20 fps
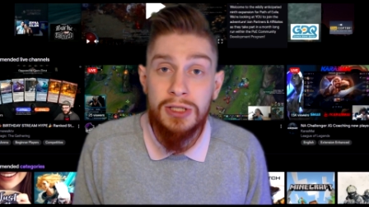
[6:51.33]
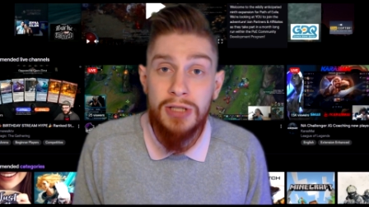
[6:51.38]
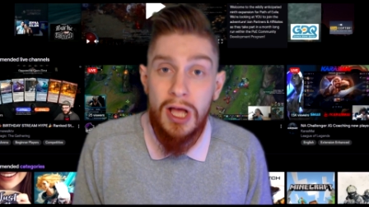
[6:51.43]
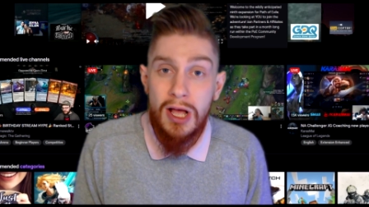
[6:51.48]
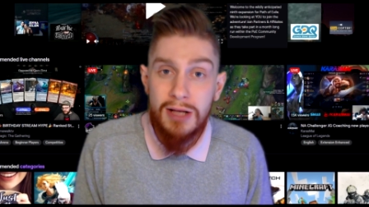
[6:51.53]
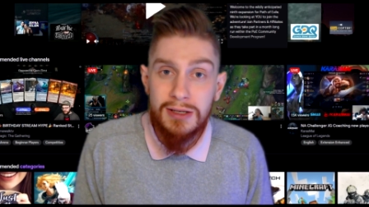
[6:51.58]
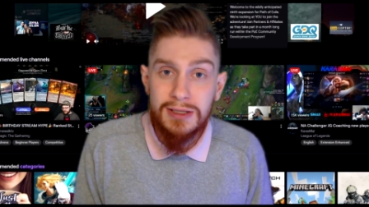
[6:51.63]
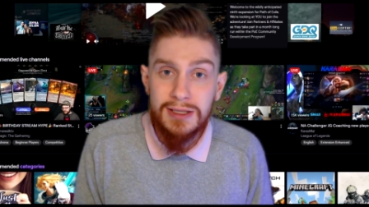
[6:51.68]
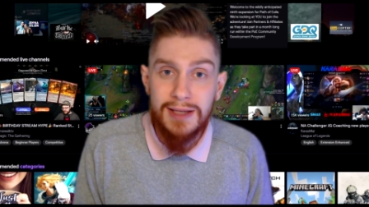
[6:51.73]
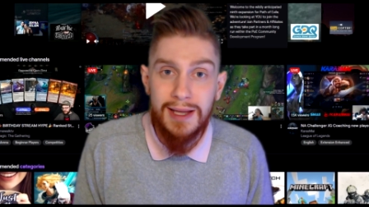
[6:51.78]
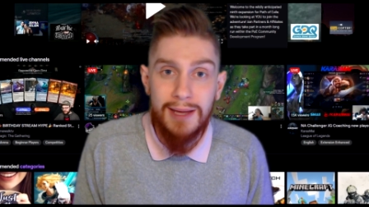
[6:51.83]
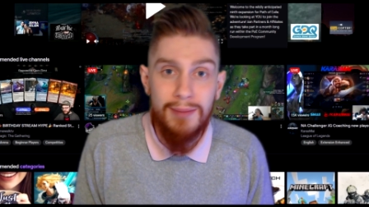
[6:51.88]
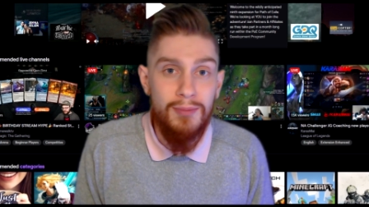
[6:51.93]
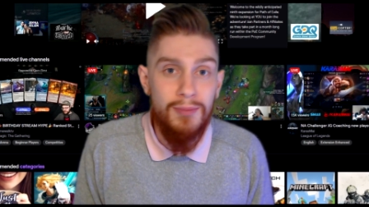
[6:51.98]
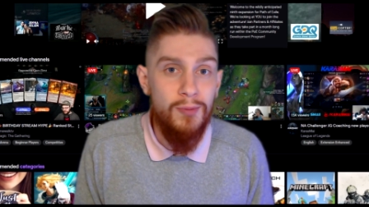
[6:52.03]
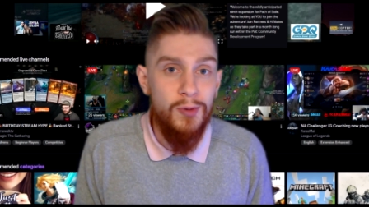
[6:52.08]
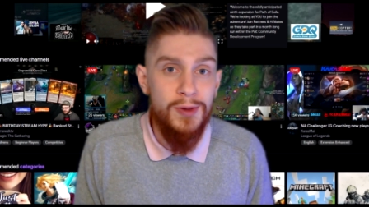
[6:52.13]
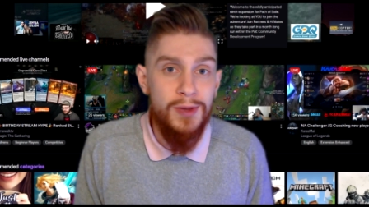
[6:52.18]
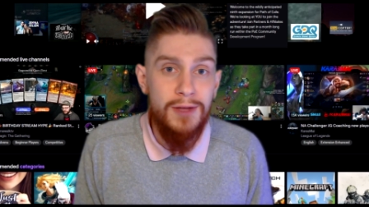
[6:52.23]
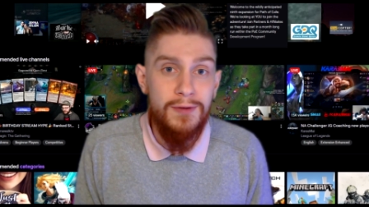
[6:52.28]
Talk to them
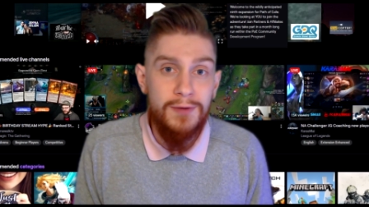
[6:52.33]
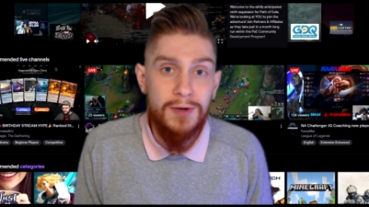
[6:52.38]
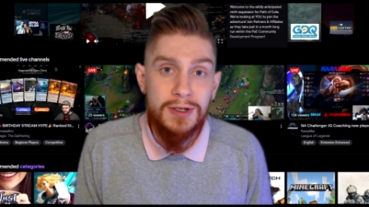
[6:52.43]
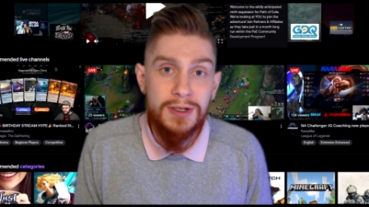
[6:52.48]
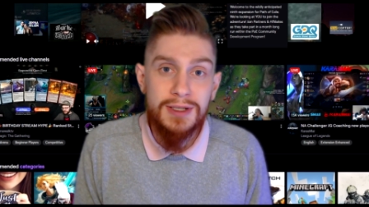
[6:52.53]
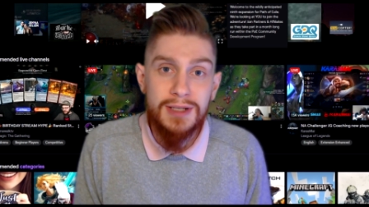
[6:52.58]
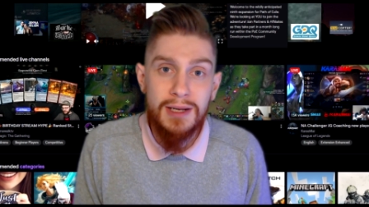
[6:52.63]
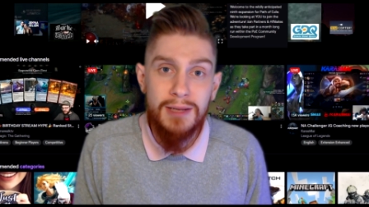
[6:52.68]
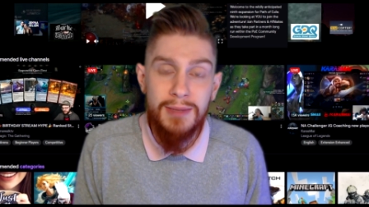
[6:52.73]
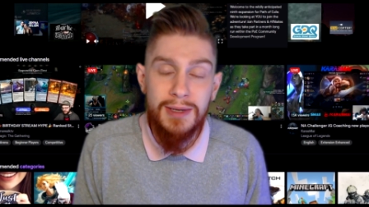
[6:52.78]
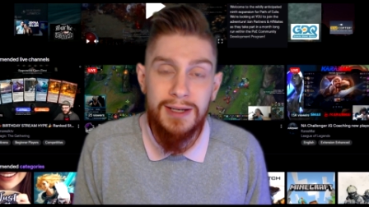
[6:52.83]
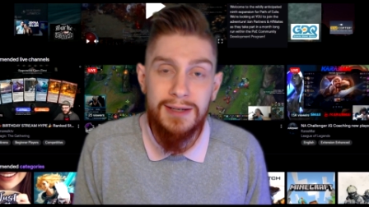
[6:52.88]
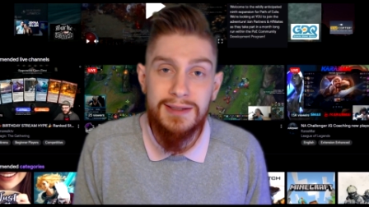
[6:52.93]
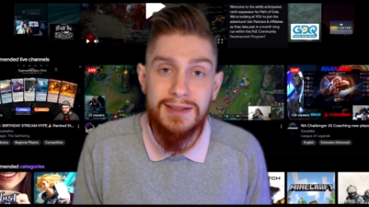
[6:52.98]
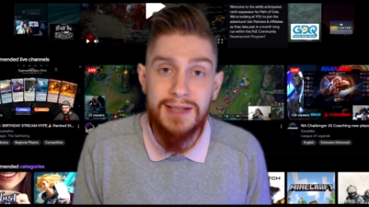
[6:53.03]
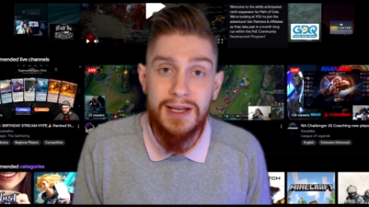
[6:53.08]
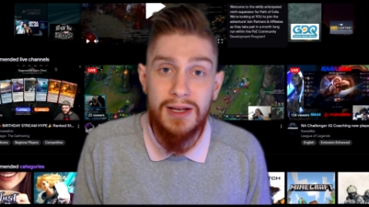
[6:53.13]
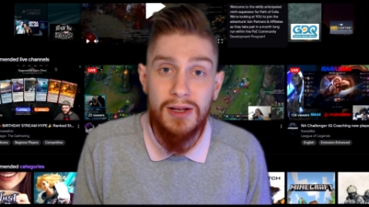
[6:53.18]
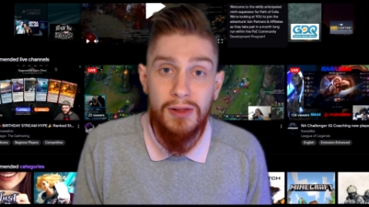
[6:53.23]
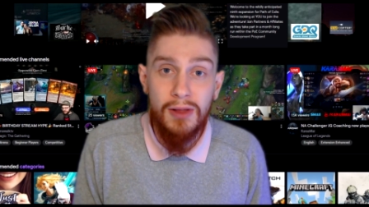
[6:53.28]
when they first come in,
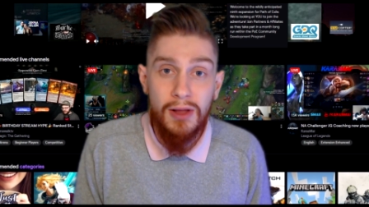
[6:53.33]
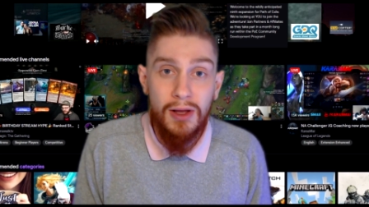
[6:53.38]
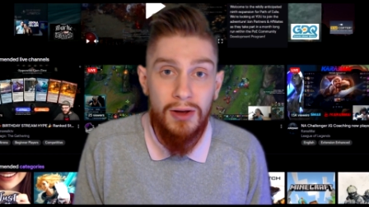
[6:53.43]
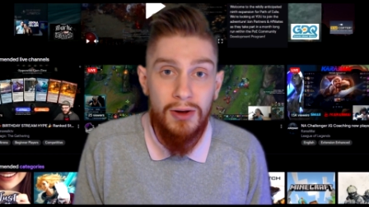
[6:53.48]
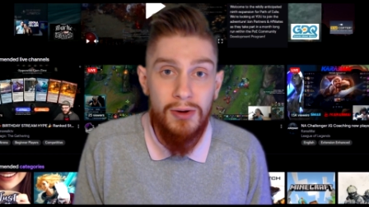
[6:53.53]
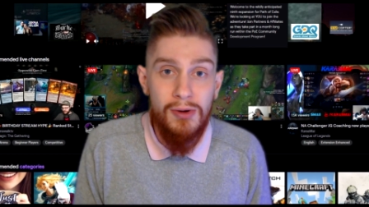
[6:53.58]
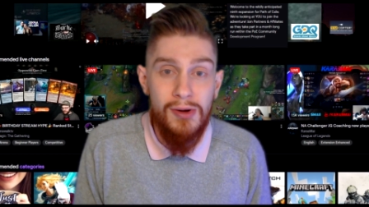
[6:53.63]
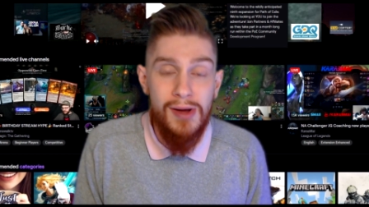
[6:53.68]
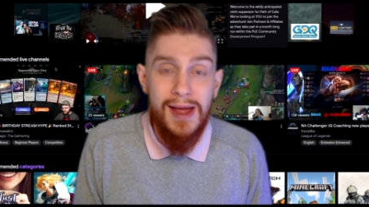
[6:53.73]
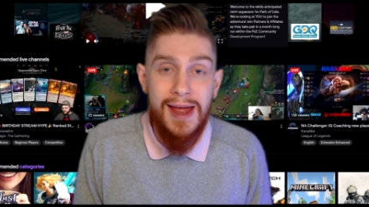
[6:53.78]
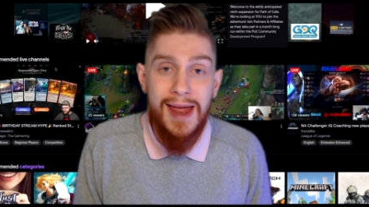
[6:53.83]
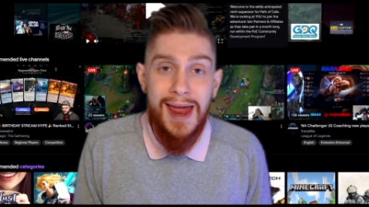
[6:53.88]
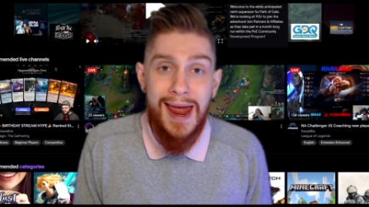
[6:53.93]
say hello,